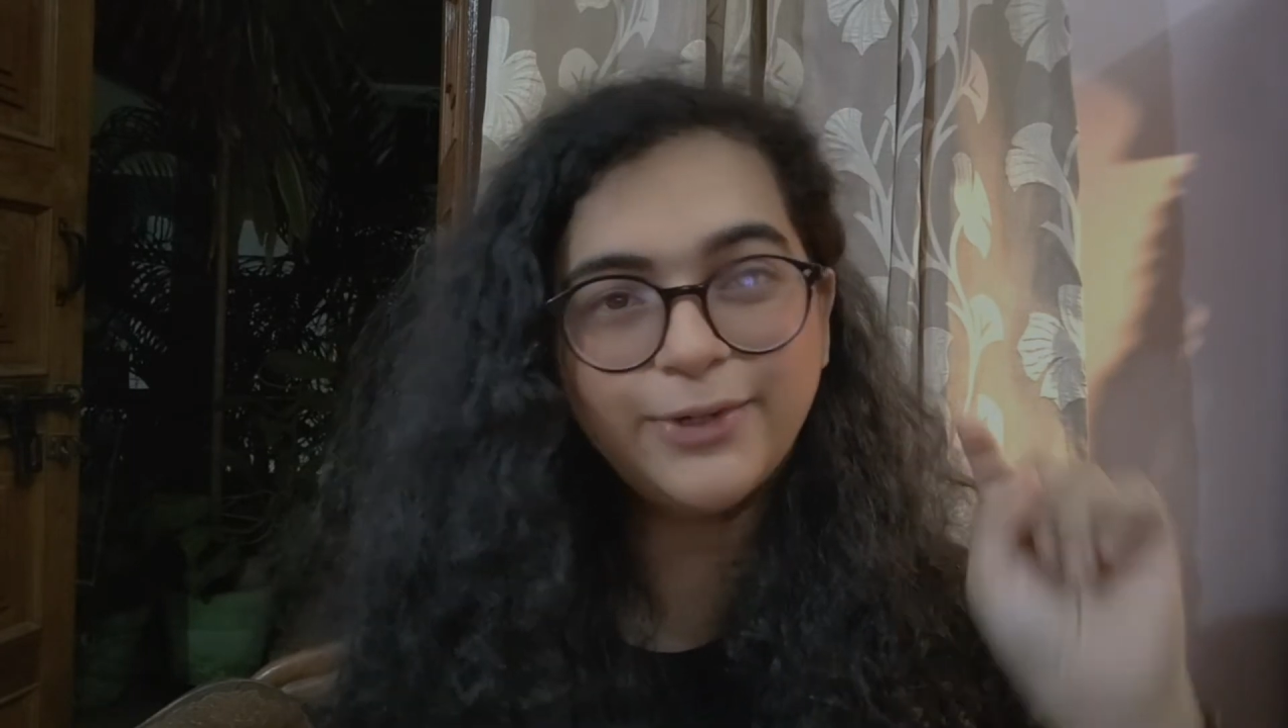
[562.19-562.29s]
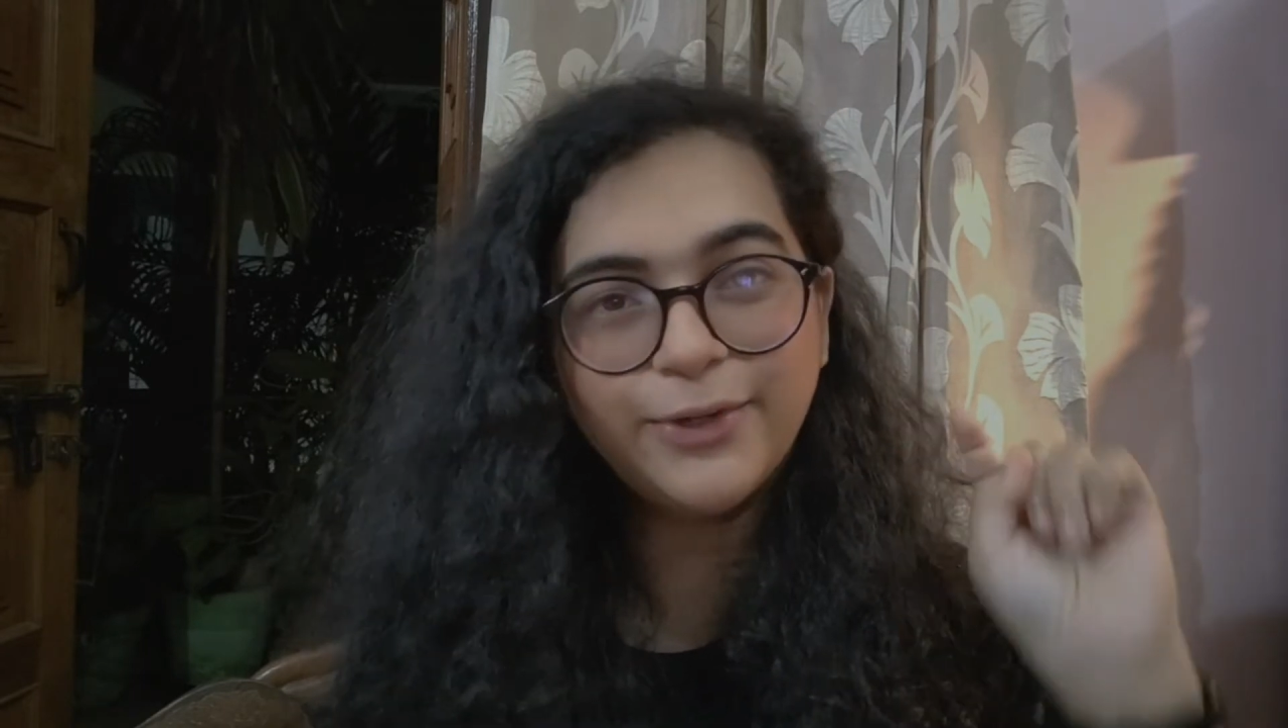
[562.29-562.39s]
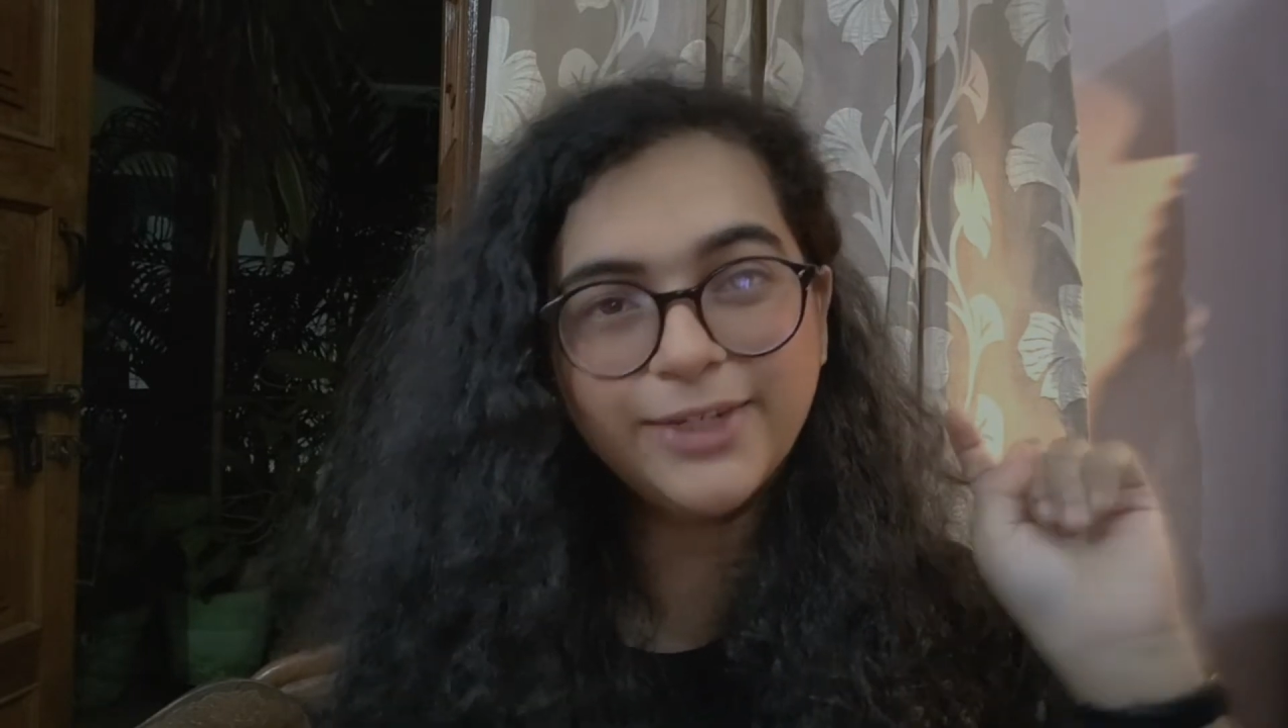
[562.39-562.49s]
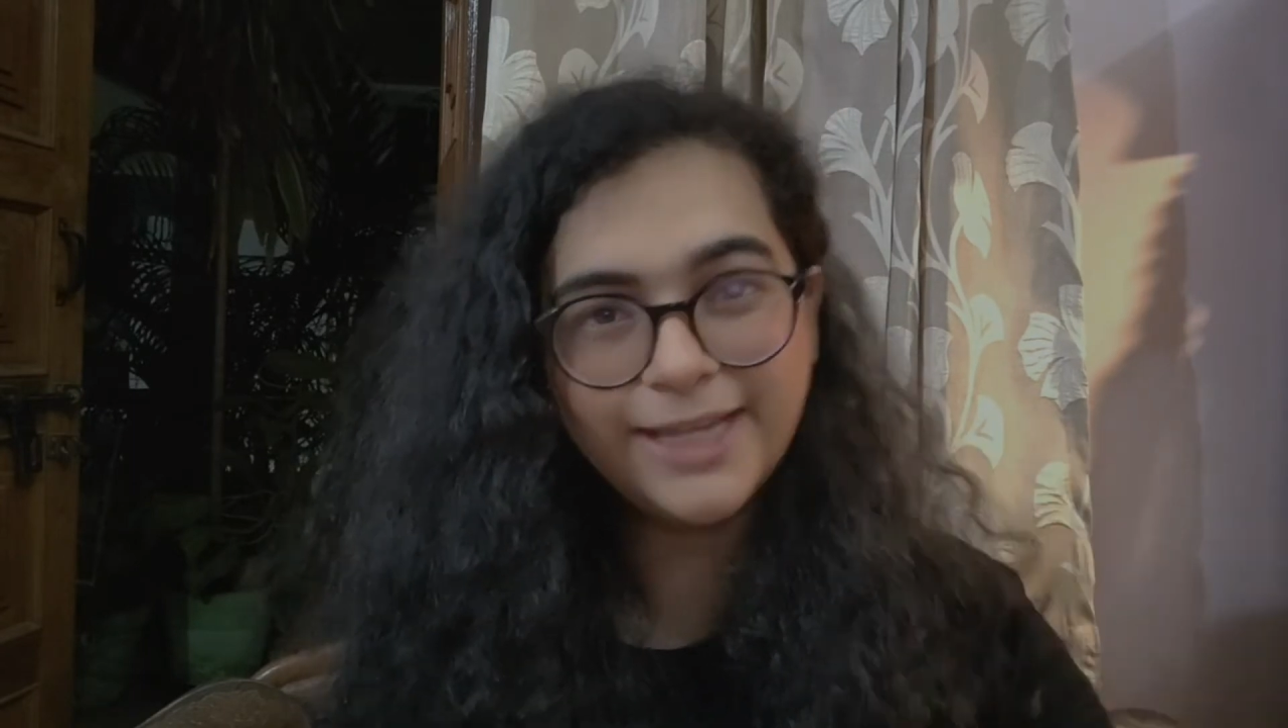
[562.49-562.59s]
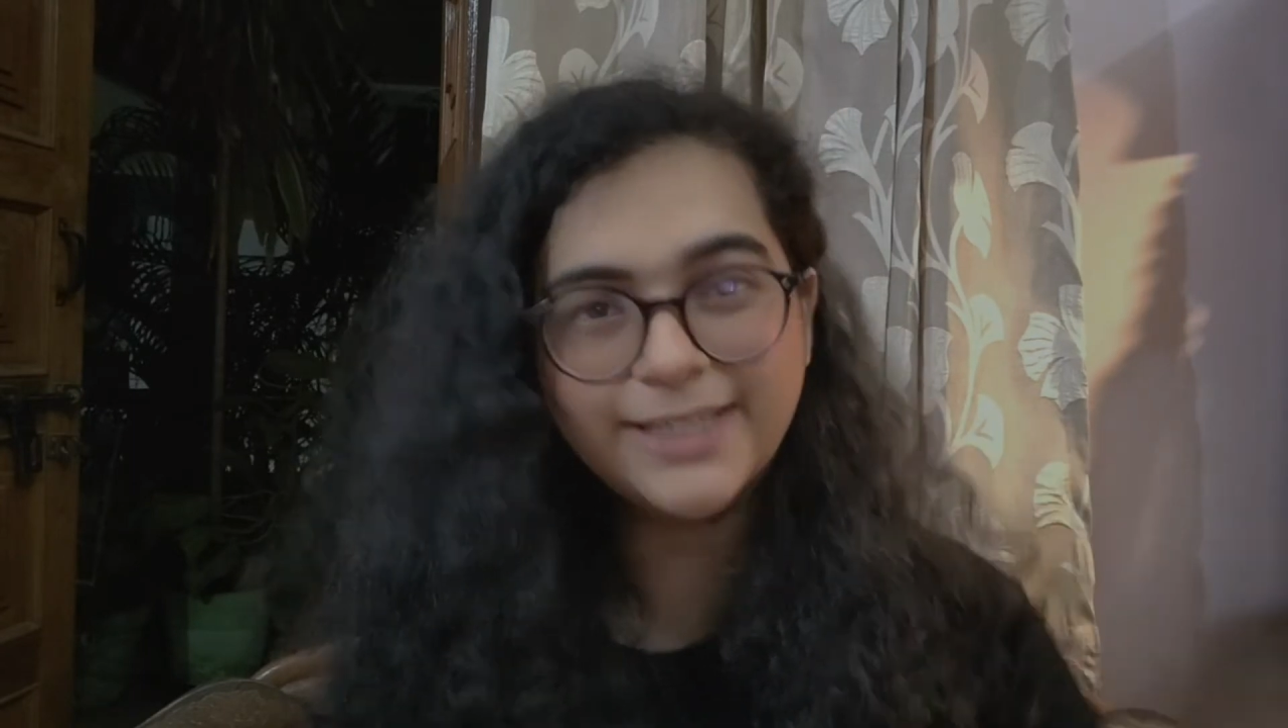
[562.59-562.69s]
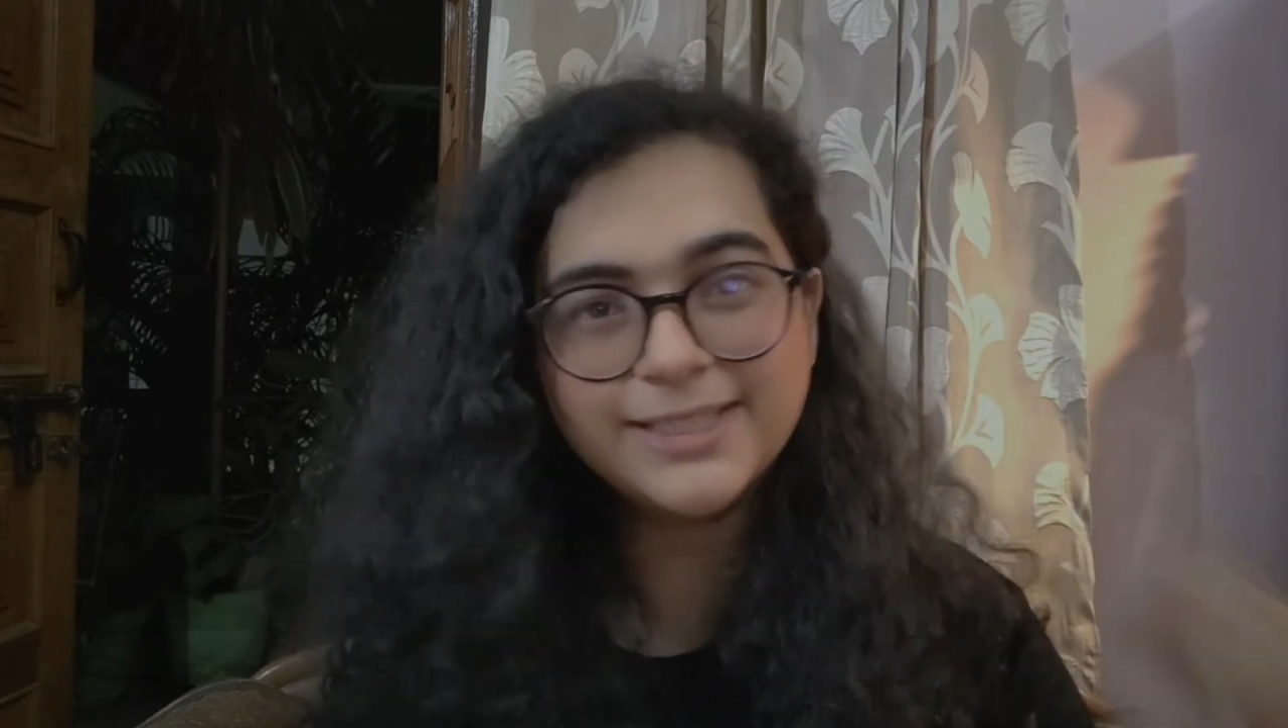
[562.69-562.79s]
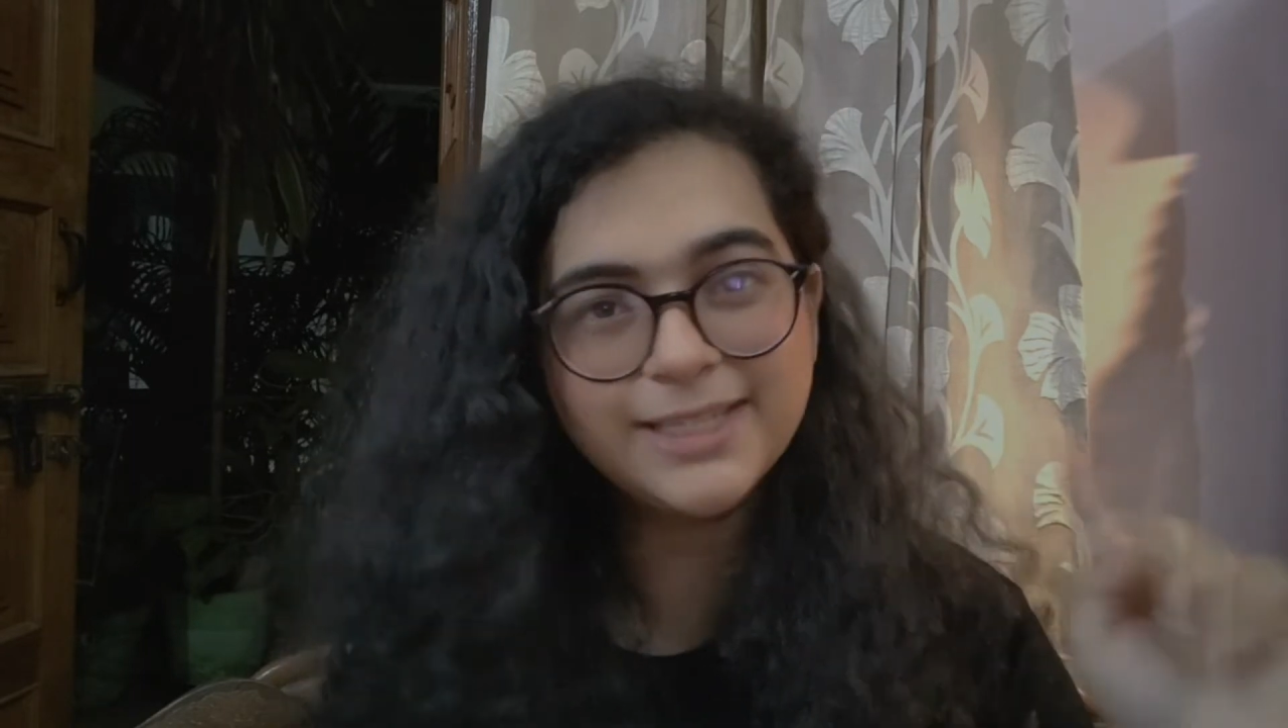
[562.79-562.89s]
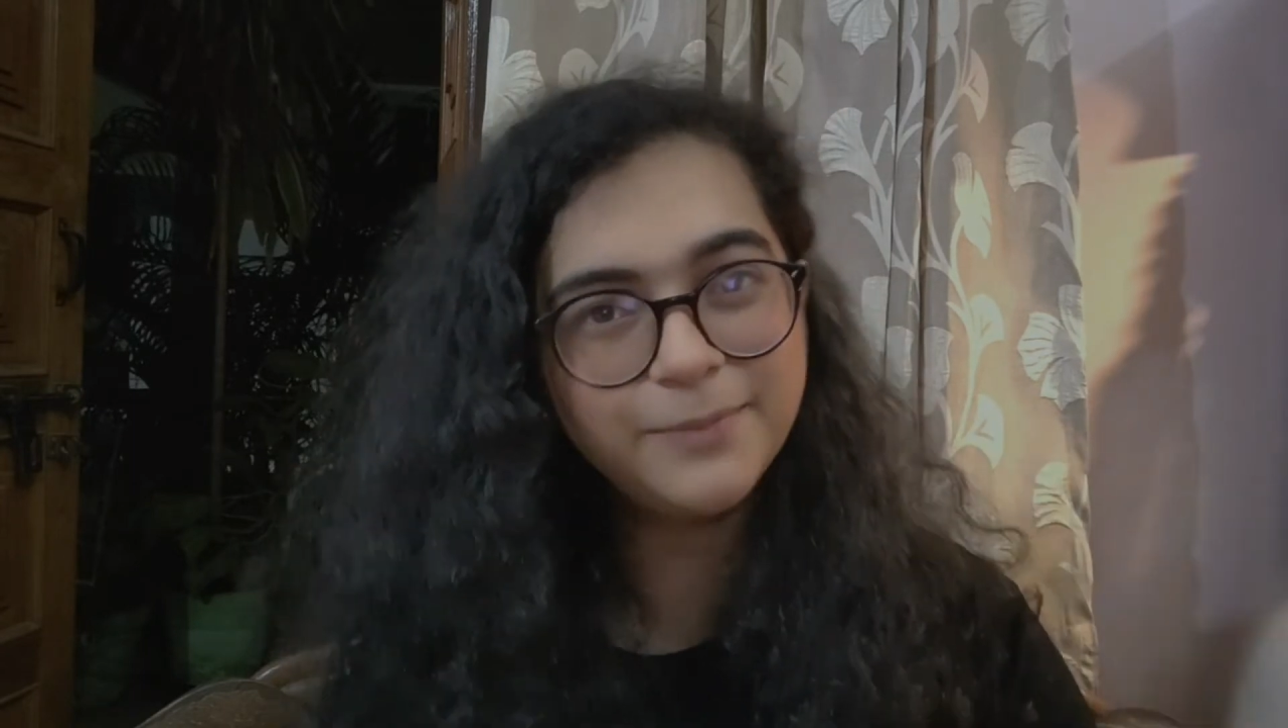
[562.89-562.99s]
on next